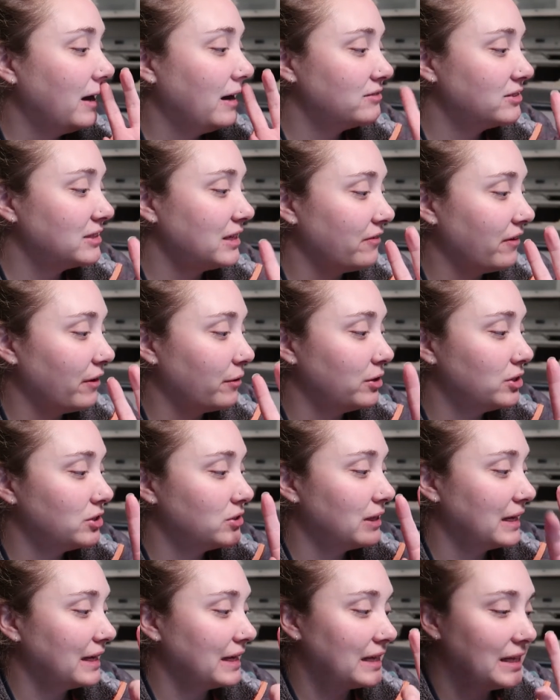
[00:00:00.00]
of stuff I want to
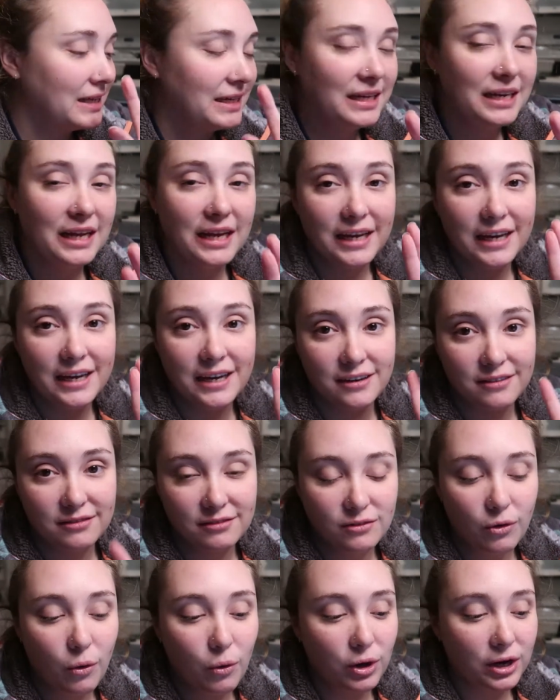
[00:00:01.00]
do, like cleaning
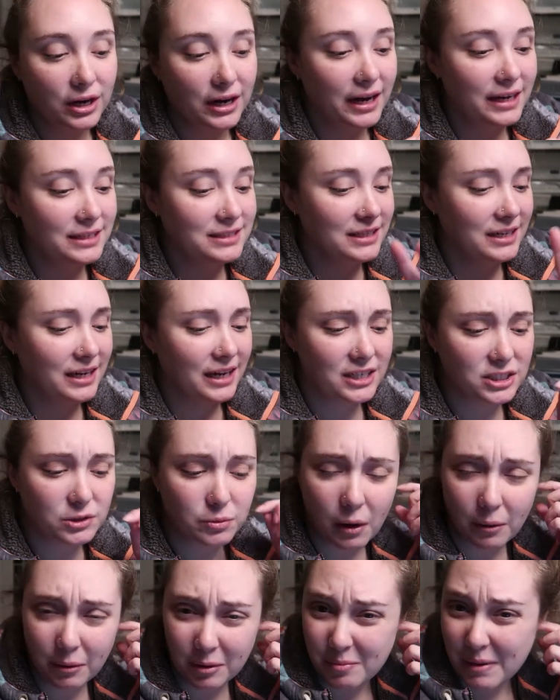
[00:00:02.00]
and organizing, and I
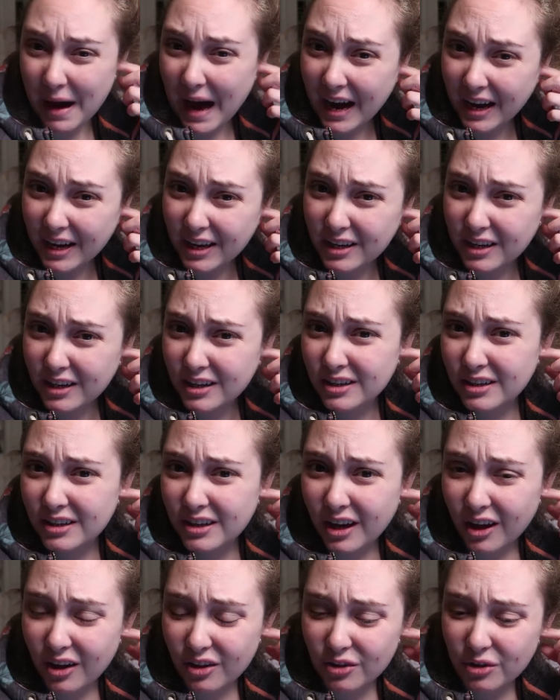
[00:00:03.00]
should probably pack
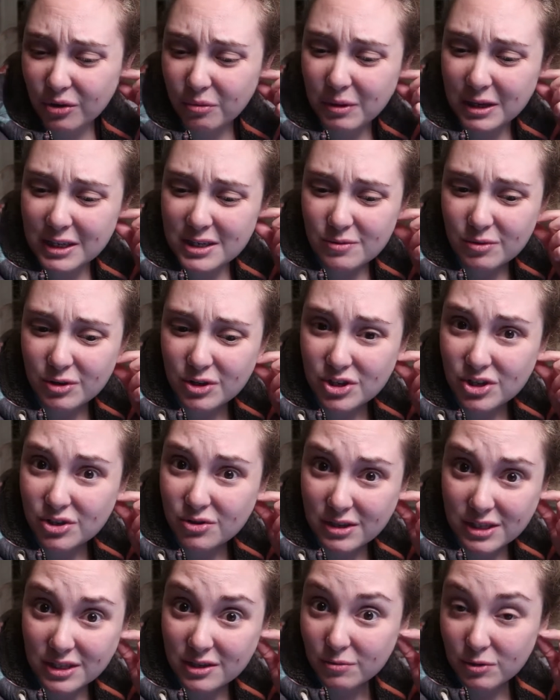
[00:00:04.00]
a little bit tomorrow too,
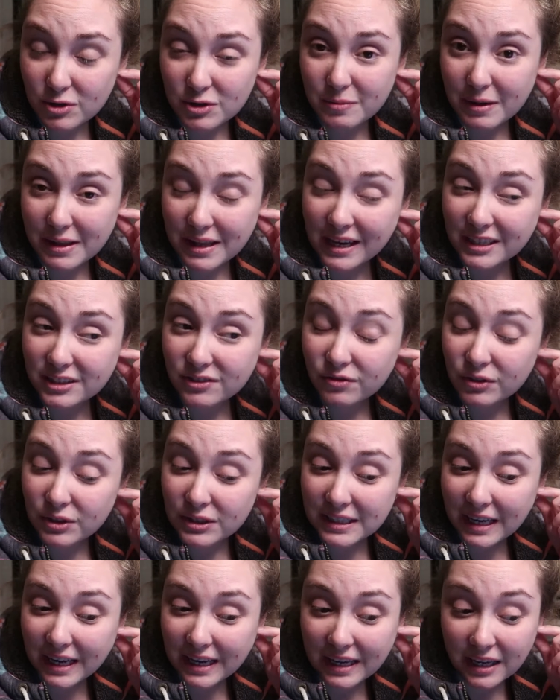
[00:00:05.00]
because tomorrow's my last
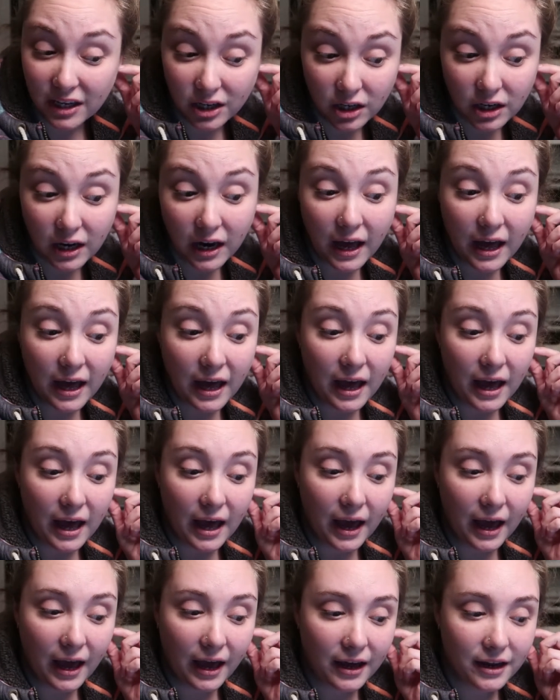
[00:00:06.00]
full day here.
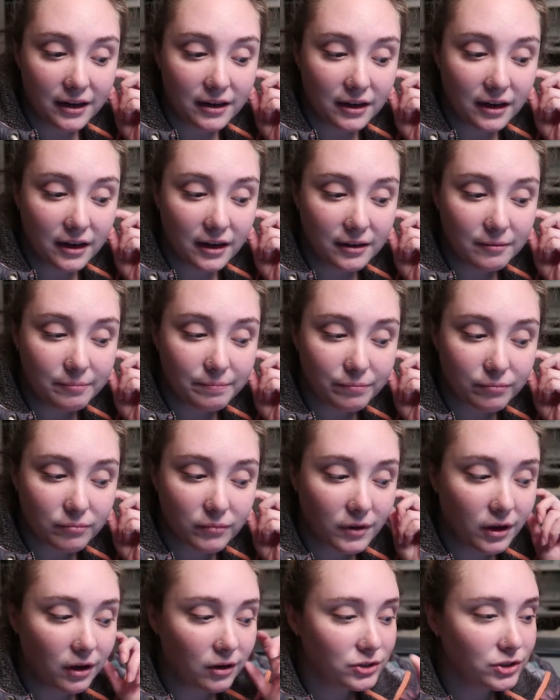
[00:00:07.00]
And
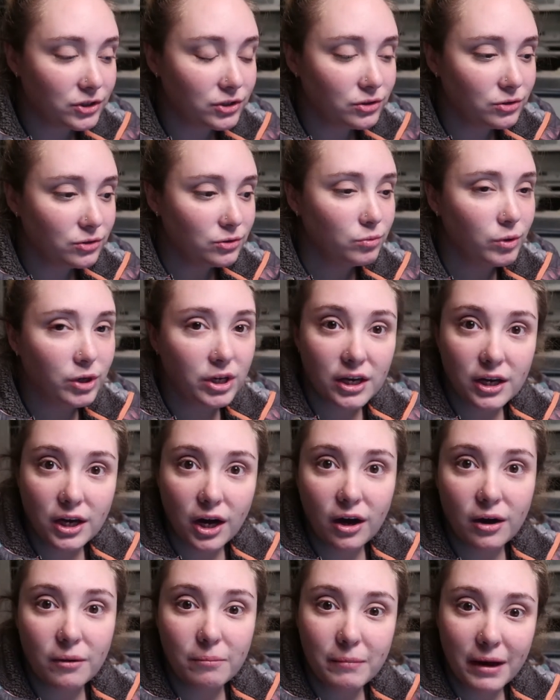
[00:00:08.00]
also
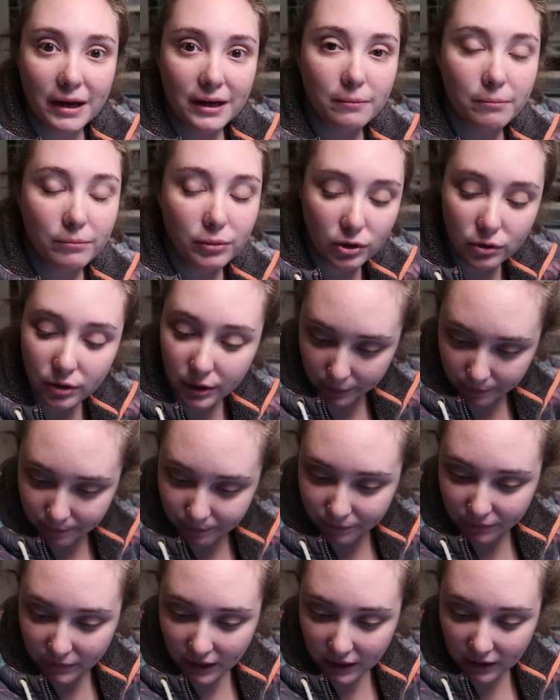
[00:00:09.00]
working on my computer.
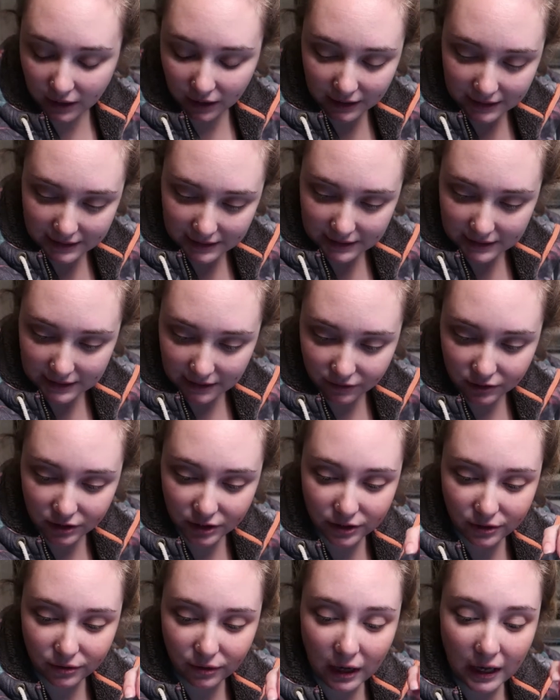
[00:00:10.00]
Got lots of stuff to
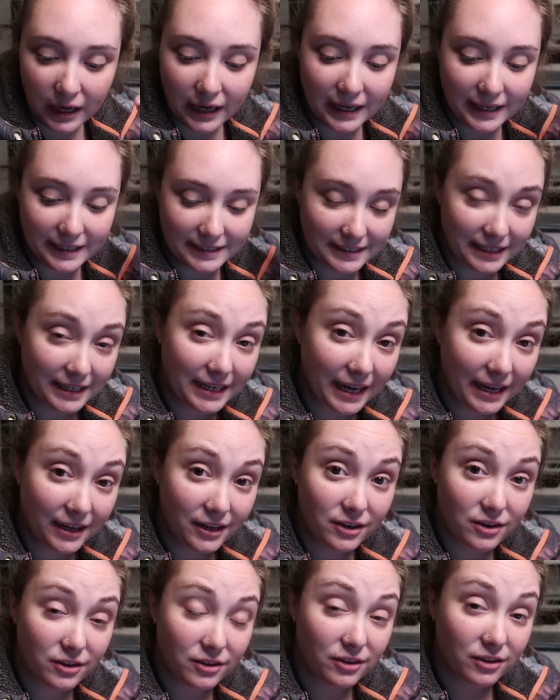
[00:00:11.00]
do. I did
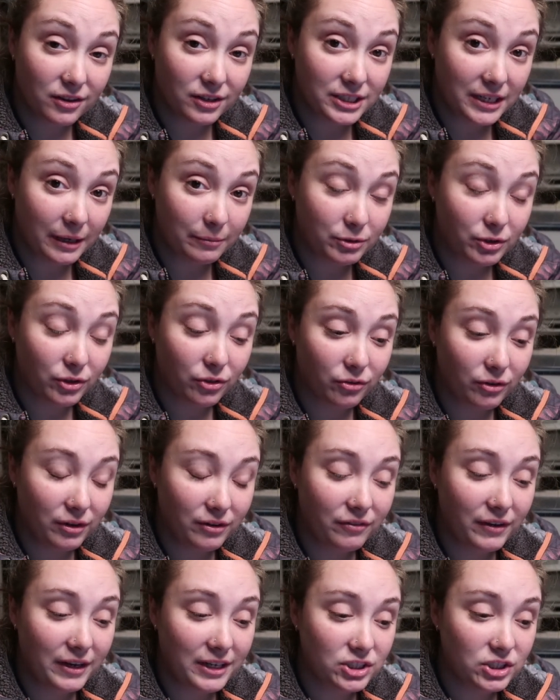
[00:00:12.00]
get chapter
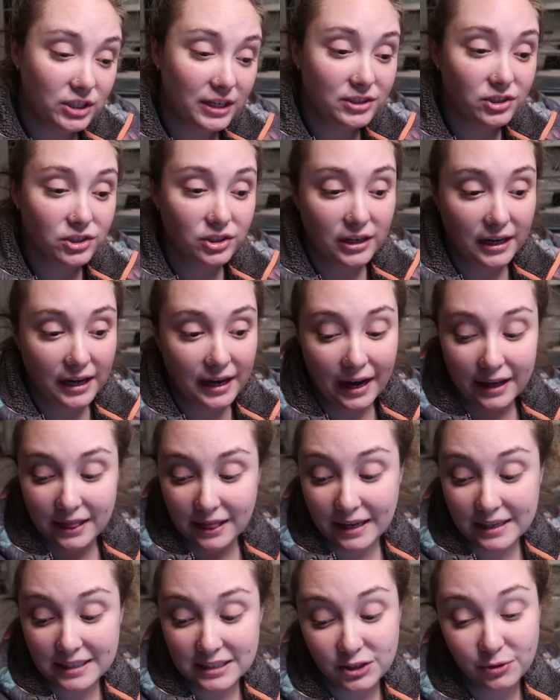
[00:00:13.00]
3 finished yesterday. I'd
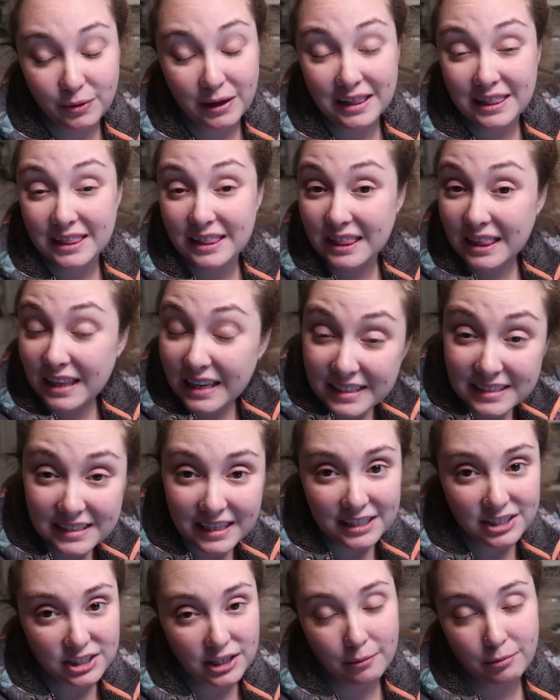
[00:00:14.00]
like to at least
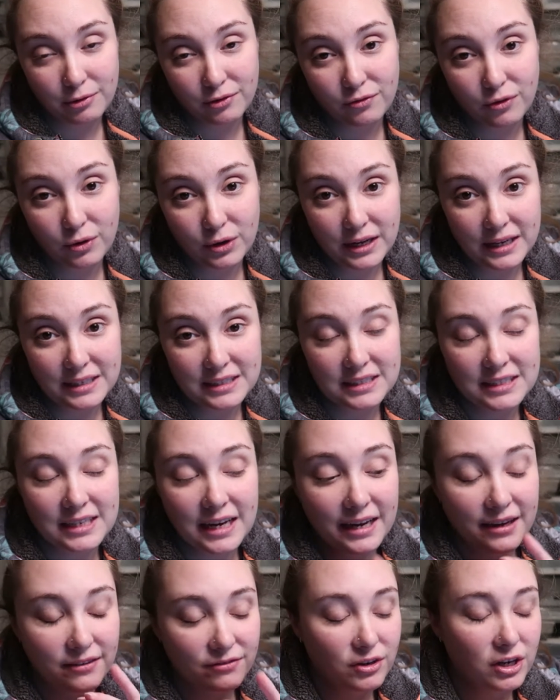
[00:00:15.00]
get chapter 4 done
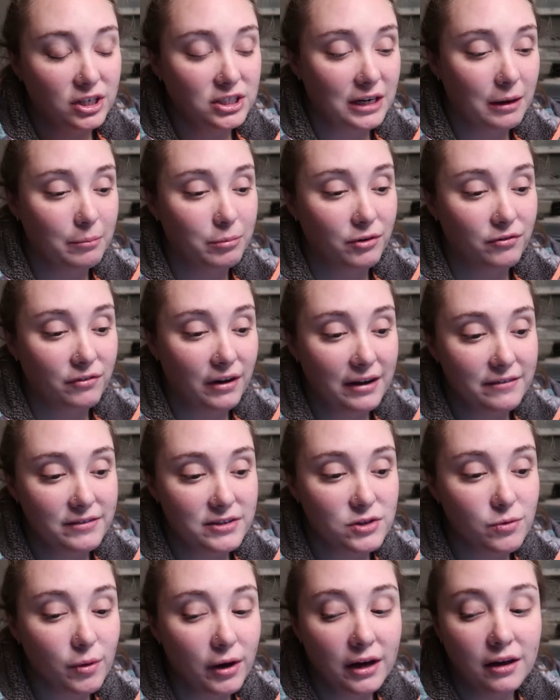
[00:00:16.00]
today, if not chapter 5
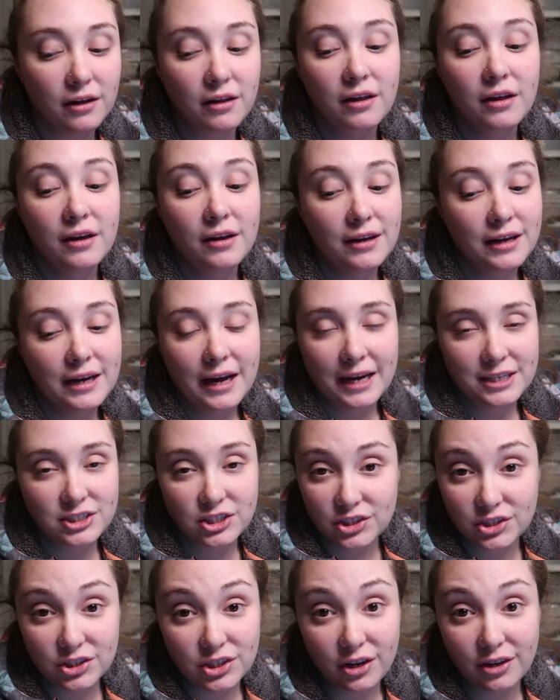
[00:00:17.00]
as well, and
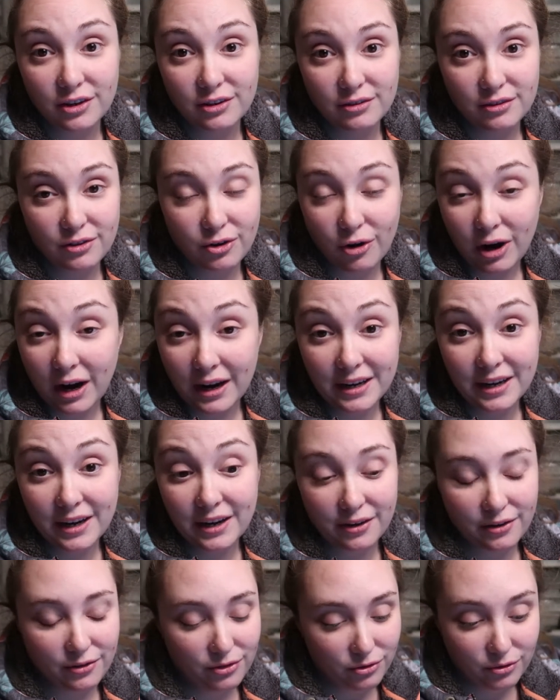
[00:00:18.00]
just start
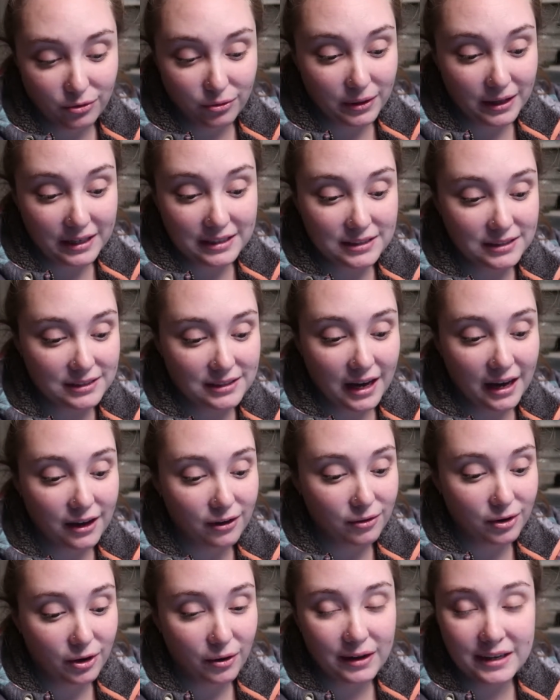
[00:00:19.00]
grinding through this. I
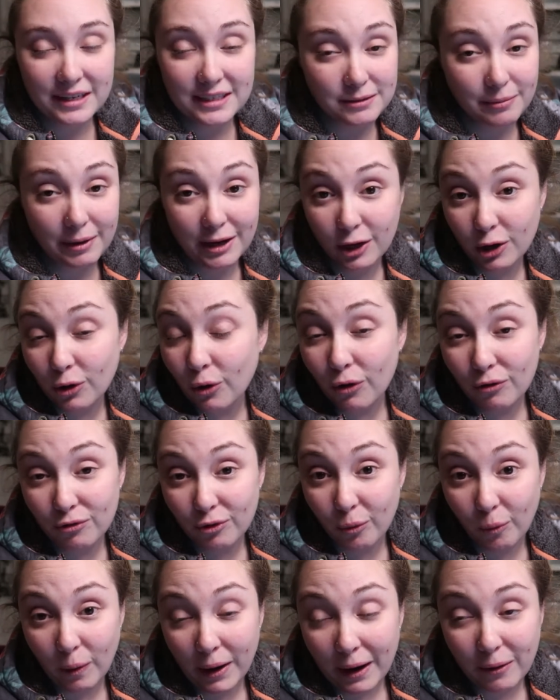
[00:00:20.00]
don't know, I need to make a goal
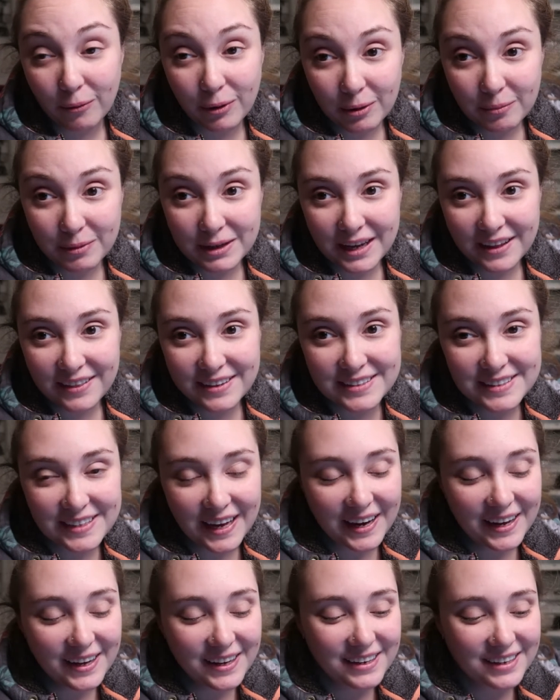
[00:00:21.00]
for when I want to be done this
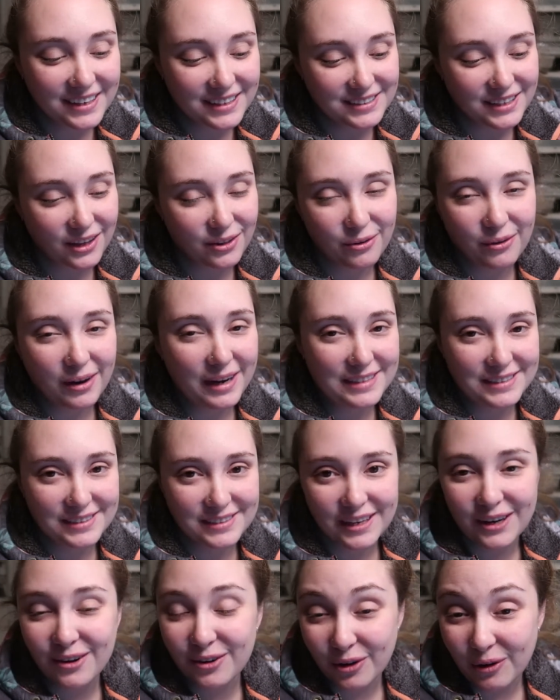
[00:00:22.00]
edit, because otherwise
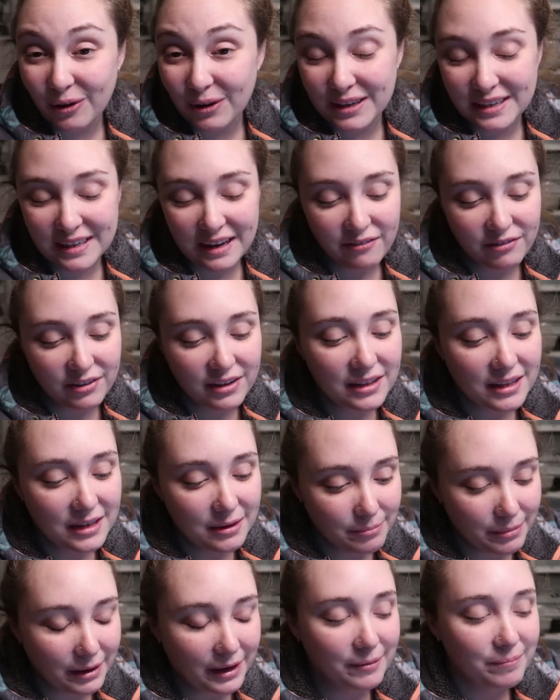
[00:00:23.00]
it'll go on
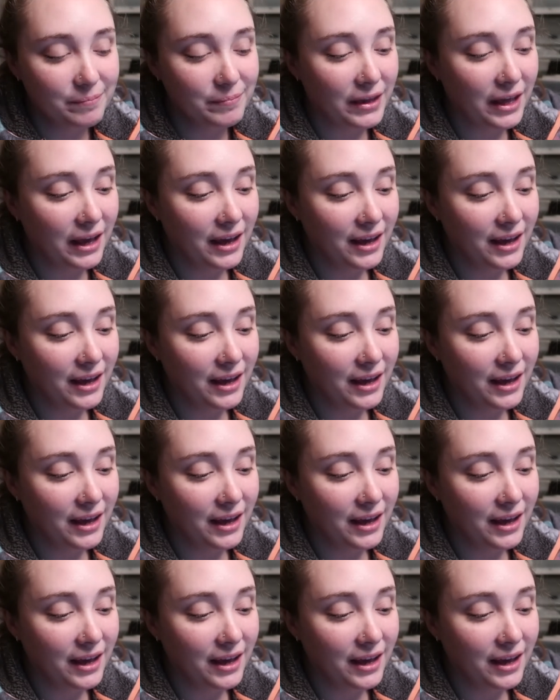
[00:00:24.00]
indefinitely, but